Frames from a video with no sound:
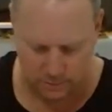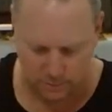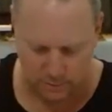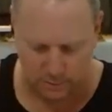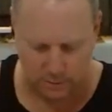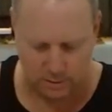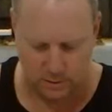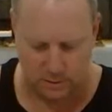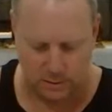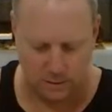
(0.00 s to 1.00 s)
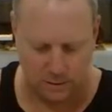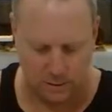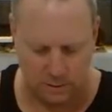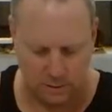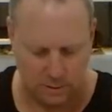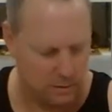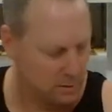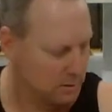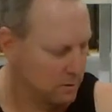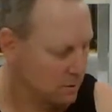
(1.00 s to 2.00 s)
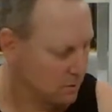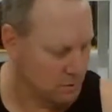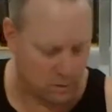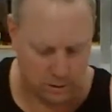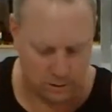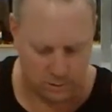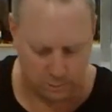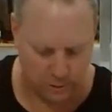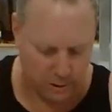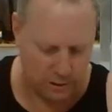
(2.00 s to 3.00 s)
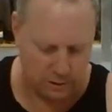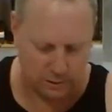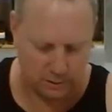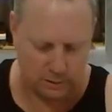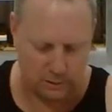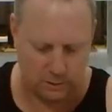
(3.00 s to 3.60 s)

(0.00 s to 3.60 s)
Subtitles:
Let's get the eye into place.